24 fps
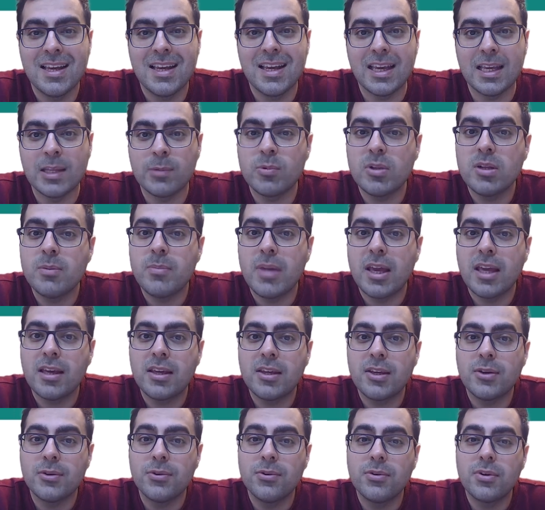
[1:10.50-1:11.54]
It will
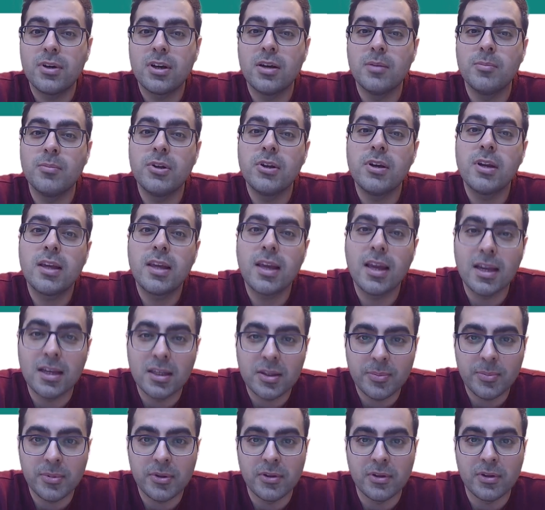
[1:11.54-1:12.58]
make you
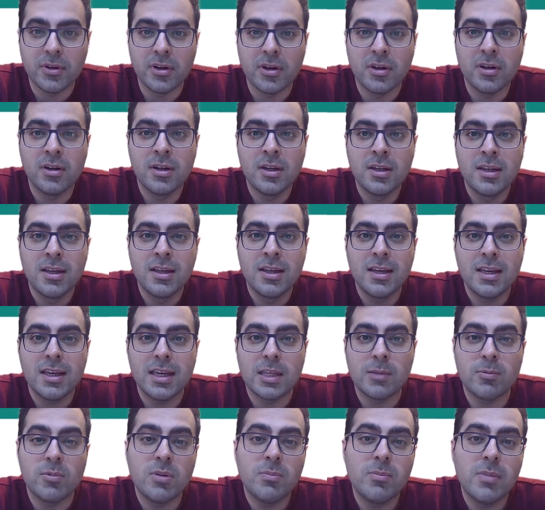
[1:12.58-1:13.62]
communicate better.
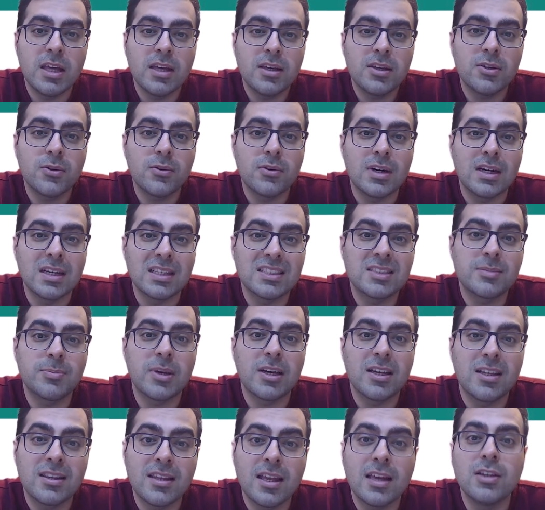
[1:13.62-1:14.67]
It will make your
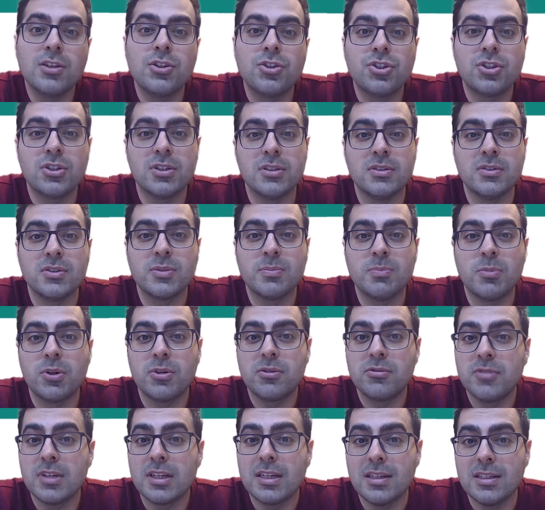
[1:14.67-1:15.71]
expectations more
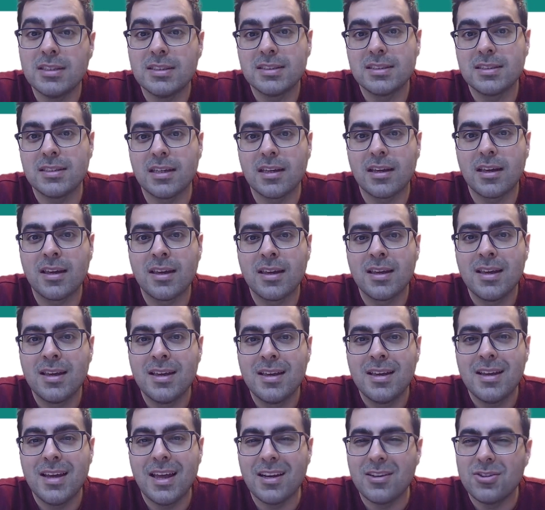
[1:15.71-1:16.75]
realistic.
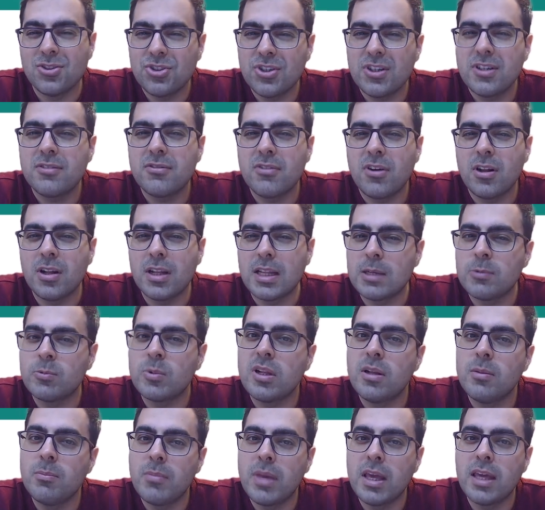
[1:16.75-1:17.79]
And in general, it
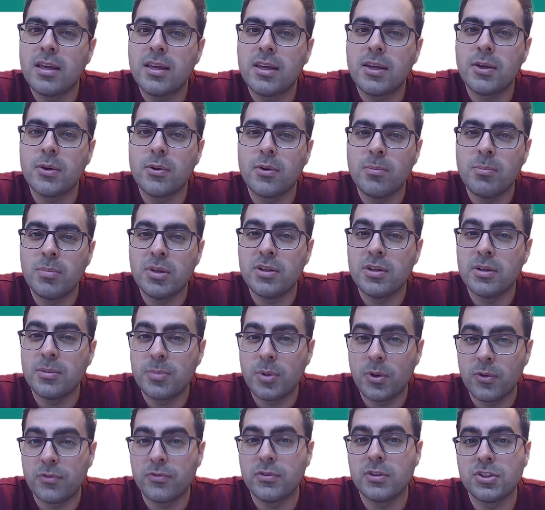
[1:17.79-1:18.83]
will make you a better
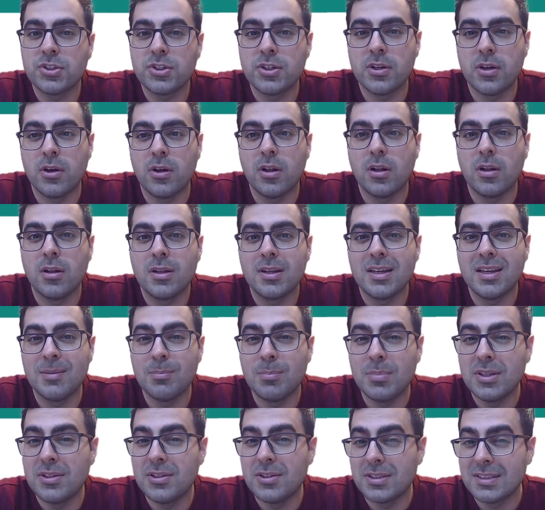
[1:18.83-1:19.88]
professional, a
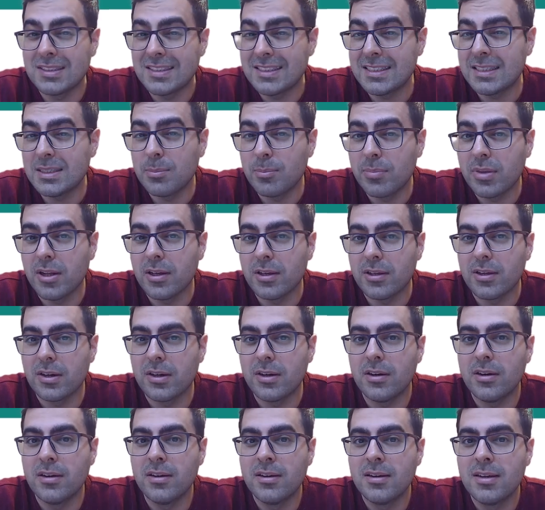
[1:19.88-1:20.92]
better team
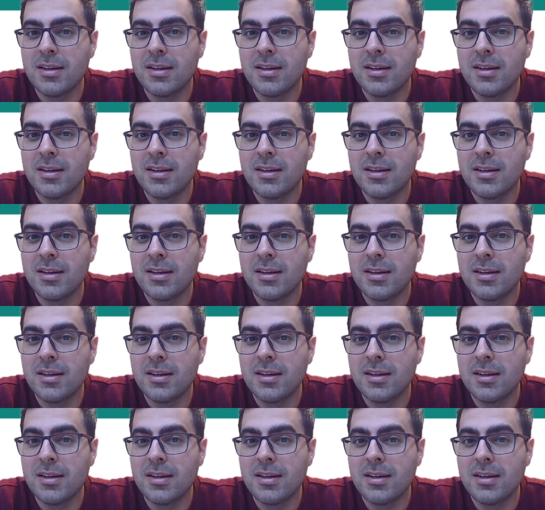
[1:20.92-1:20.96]
player.